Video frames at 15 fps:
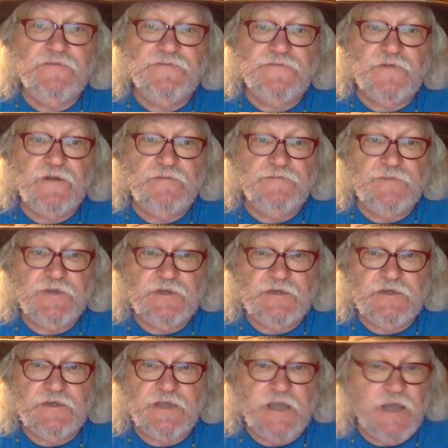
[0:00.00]
from
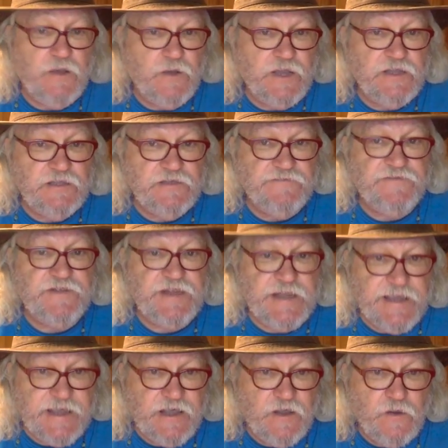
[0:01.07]
How I Live
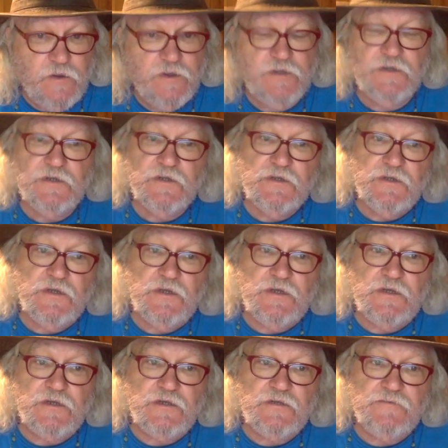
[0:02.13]
Now.
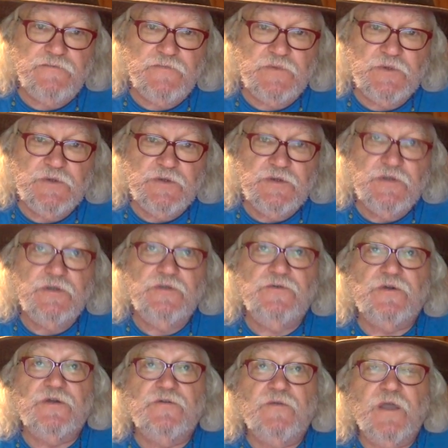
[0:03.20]
Um, you
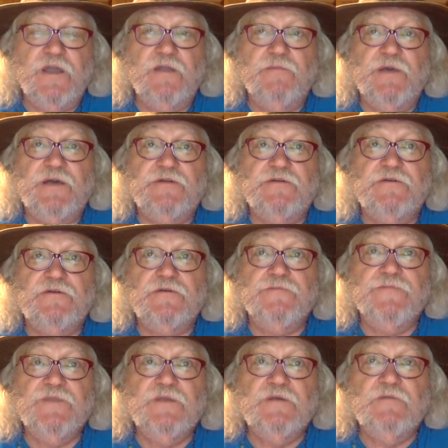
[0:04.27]
can write about her,
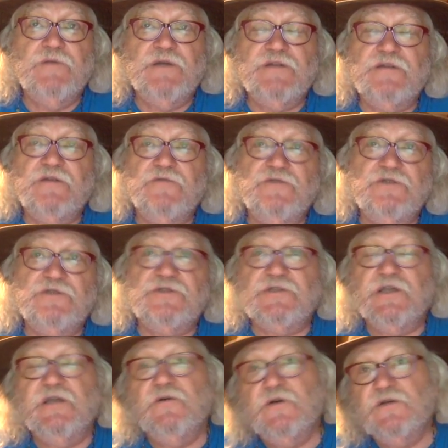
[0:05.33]
but don't just
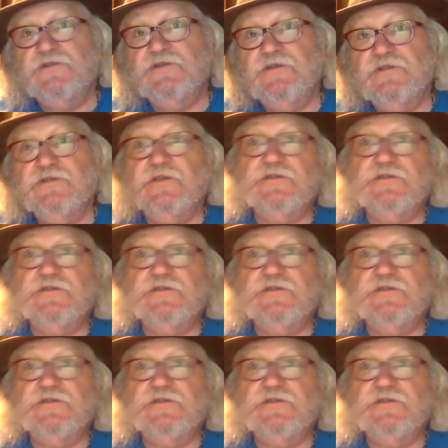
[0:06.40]
say, well, she's this